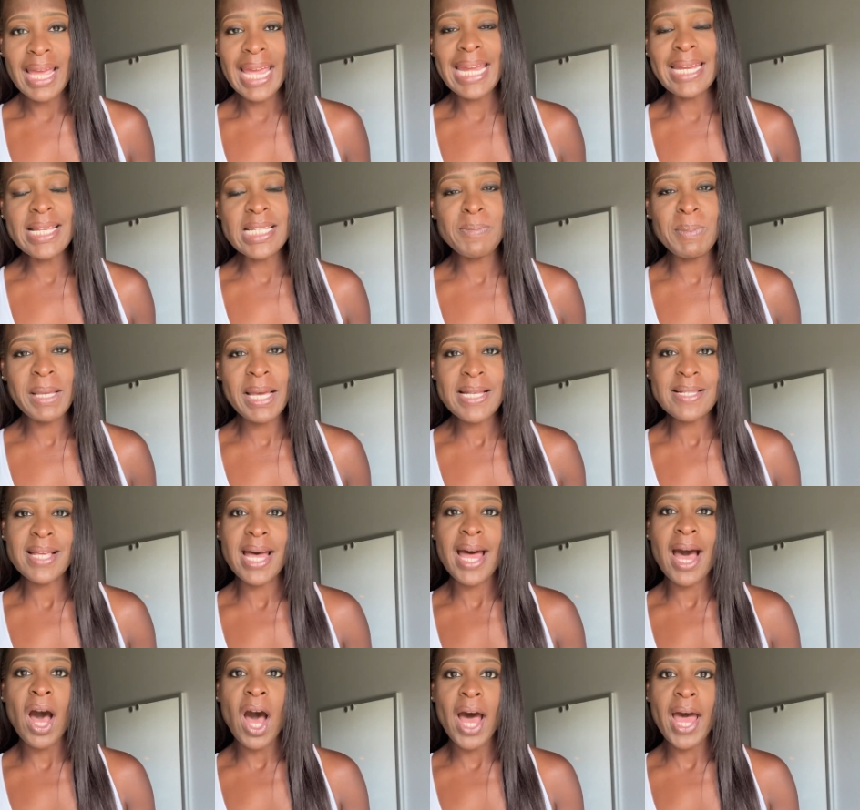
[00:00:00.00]
And it's because
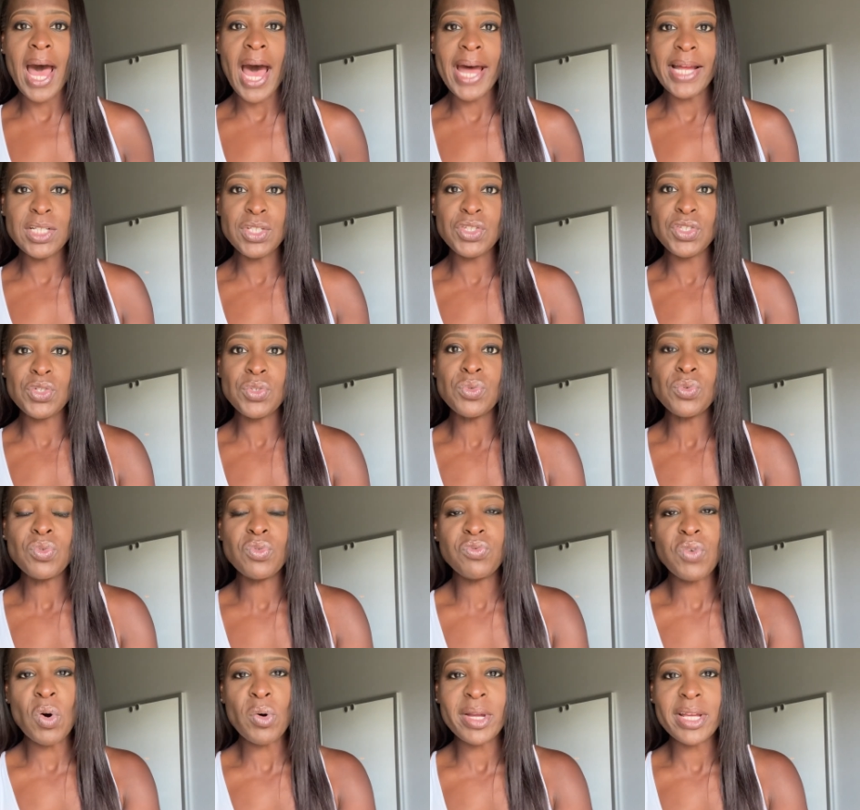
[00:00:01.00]
I, I, I
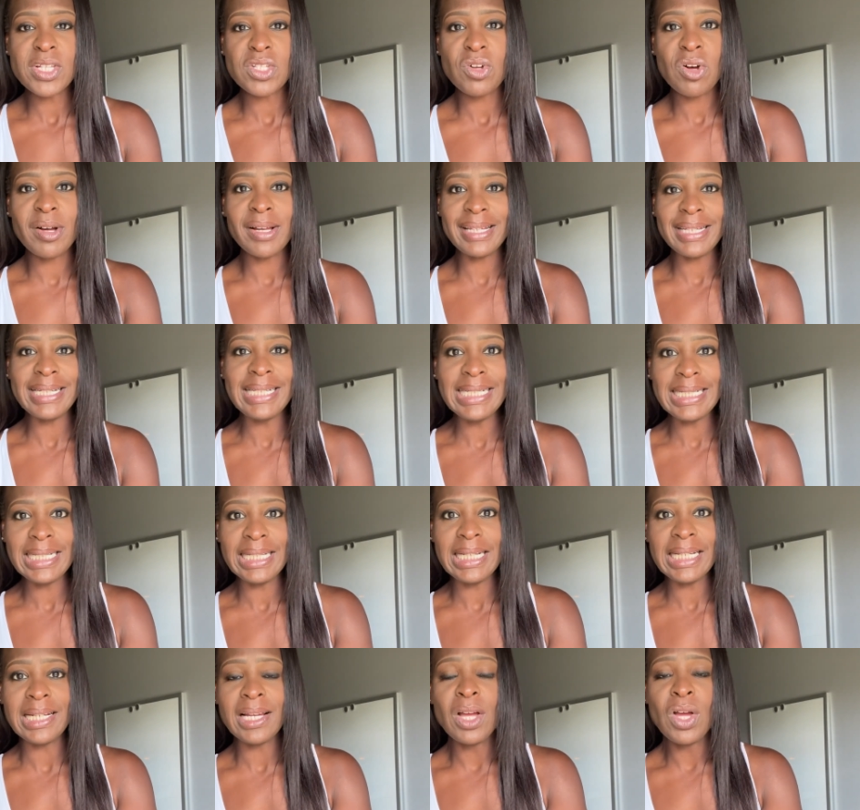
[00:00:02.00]
do focus on
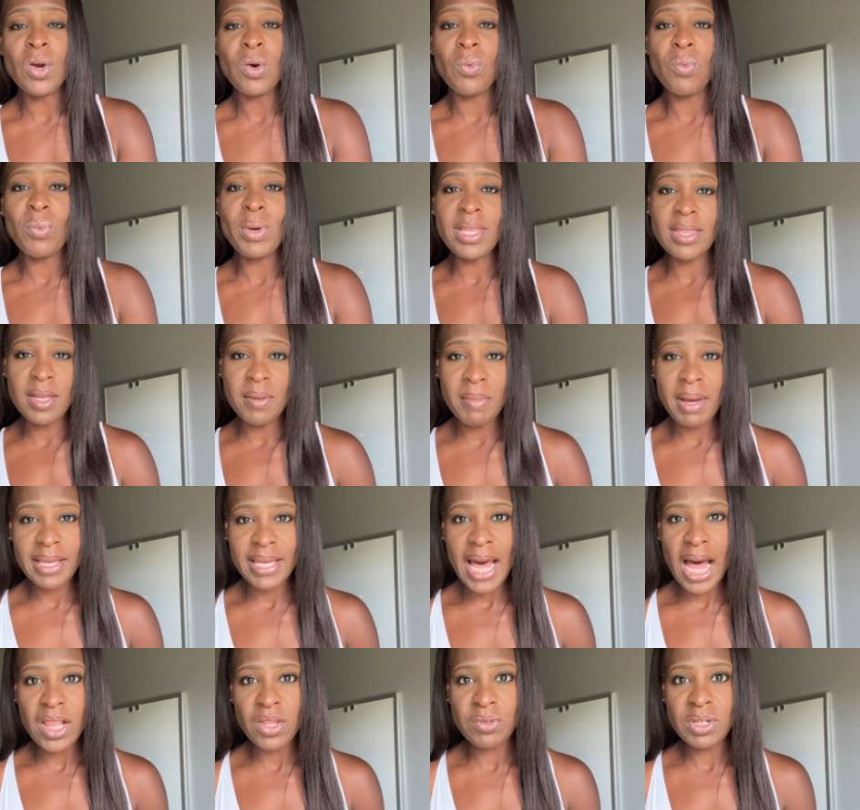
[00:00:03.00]
eating within my
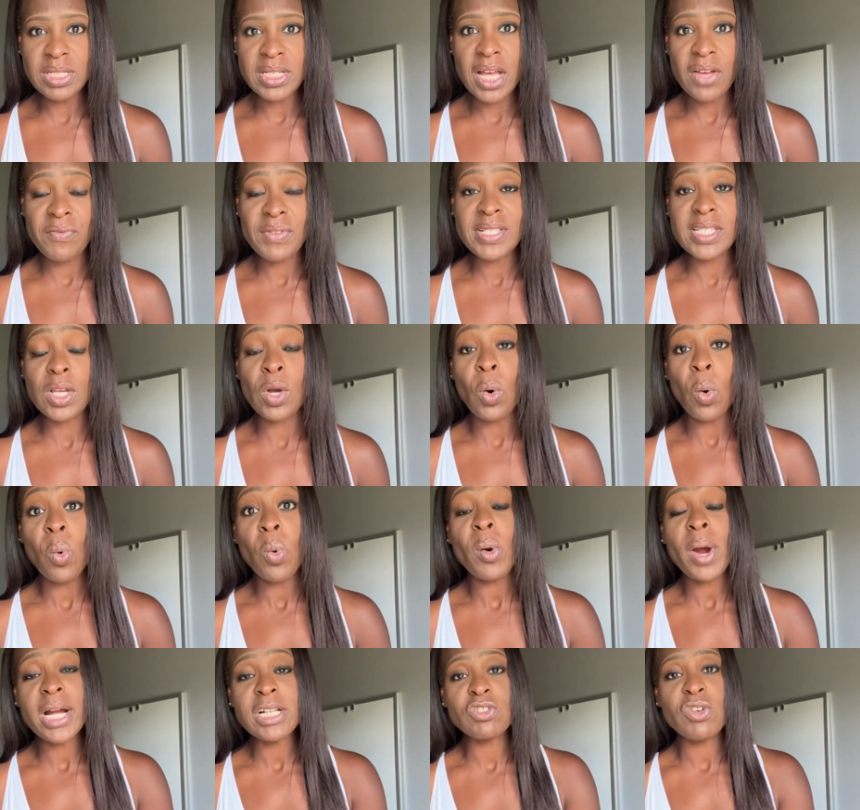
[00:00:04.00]
calorie deficit
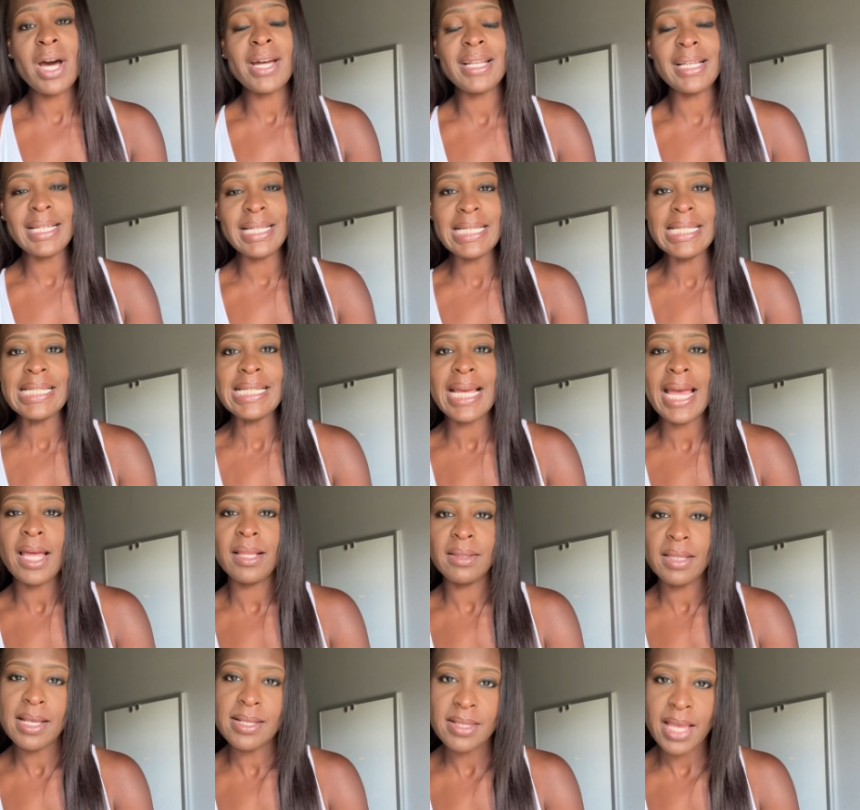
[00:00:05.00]
or I try to eat
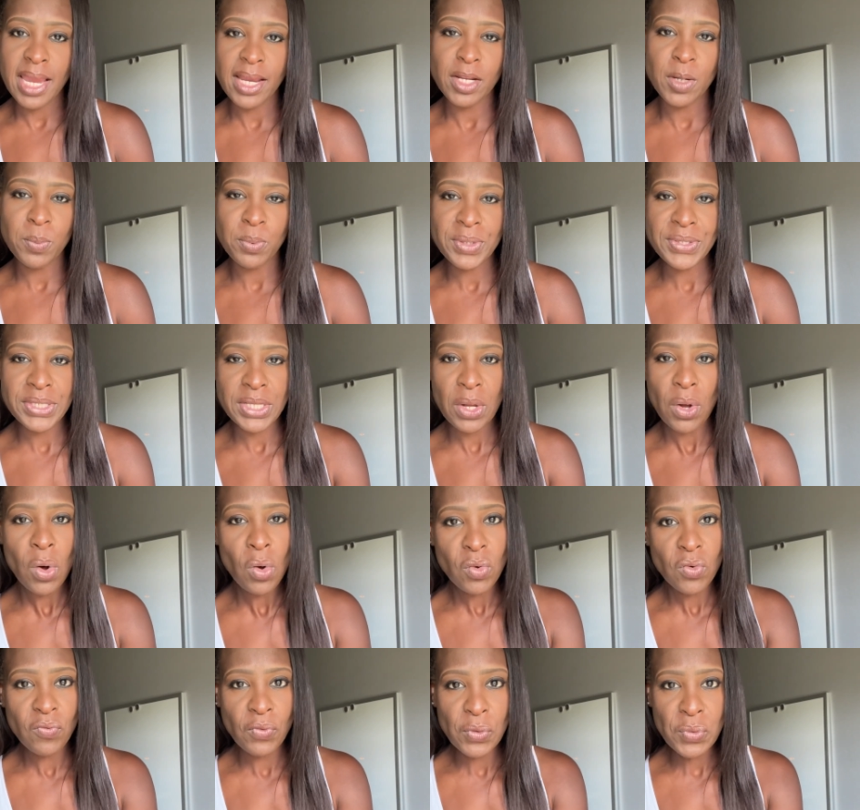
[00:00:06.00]
at least 80%
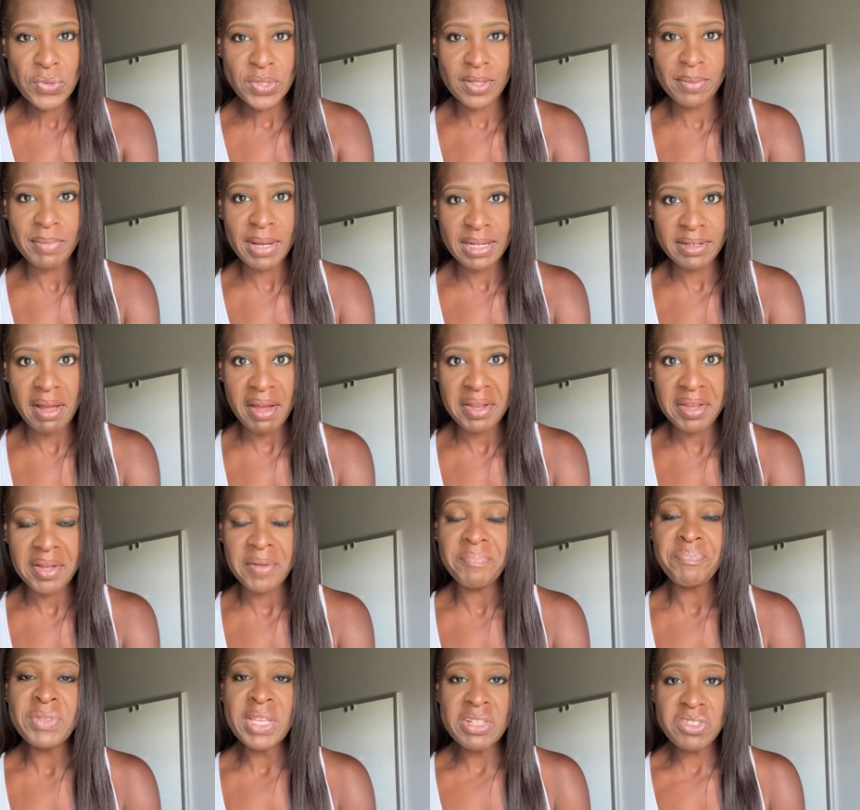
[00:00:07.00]
whole foods in my
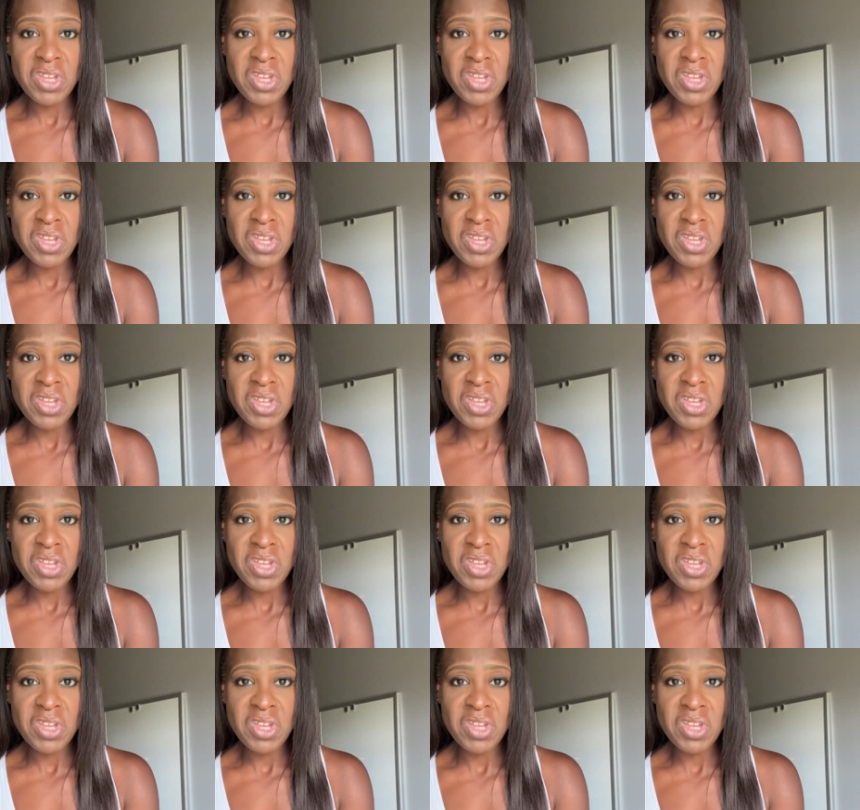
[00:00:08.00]
diet.